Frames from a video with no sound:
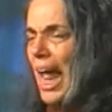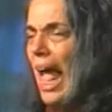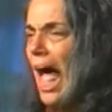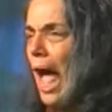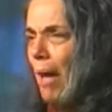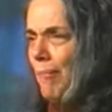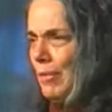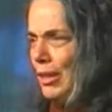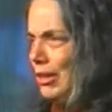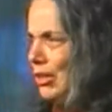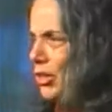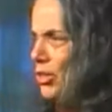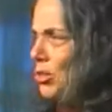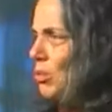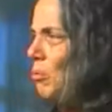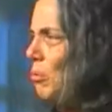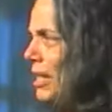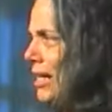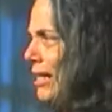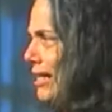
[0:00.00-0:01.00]
happened. The
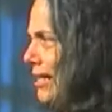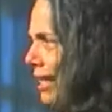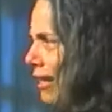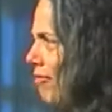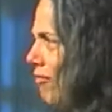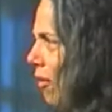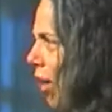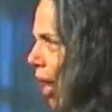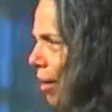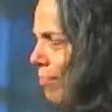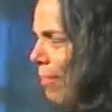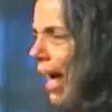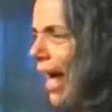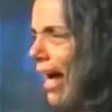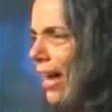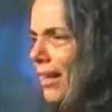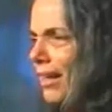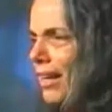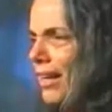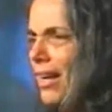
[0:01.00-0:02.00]
duties had fought
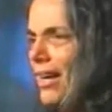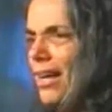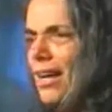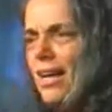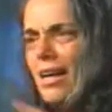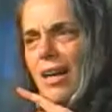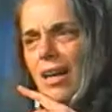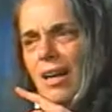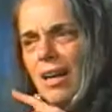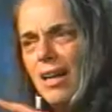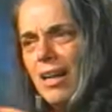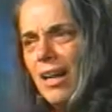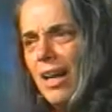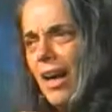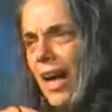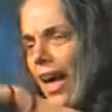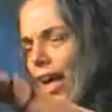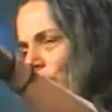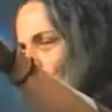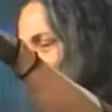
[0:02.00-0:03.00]
back.
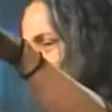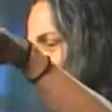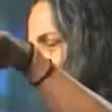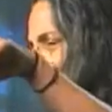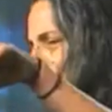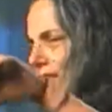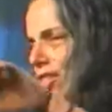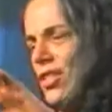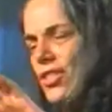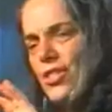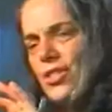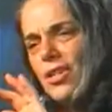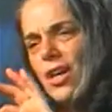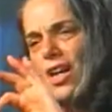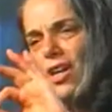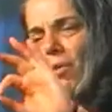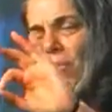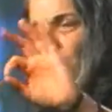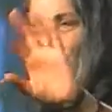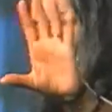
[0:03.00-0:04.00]
And O'Henry just
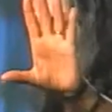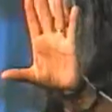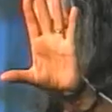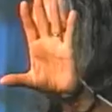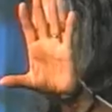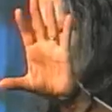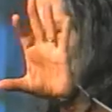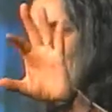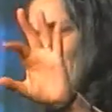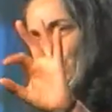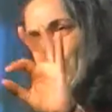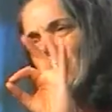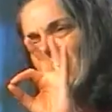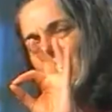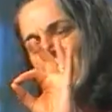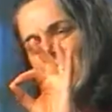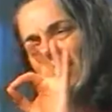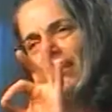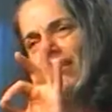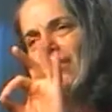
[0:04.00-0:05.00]
started walking, and he was
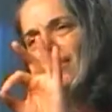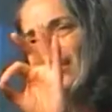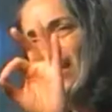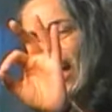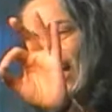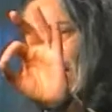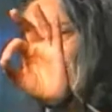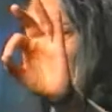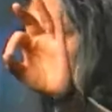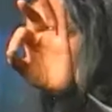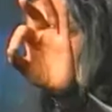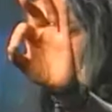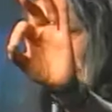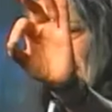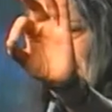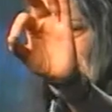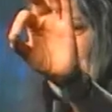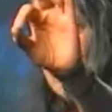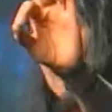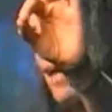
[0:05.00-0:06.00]
just a little tiny
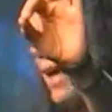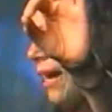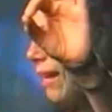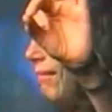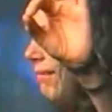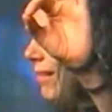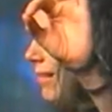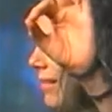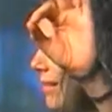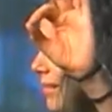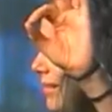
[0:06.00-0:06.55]
black speck that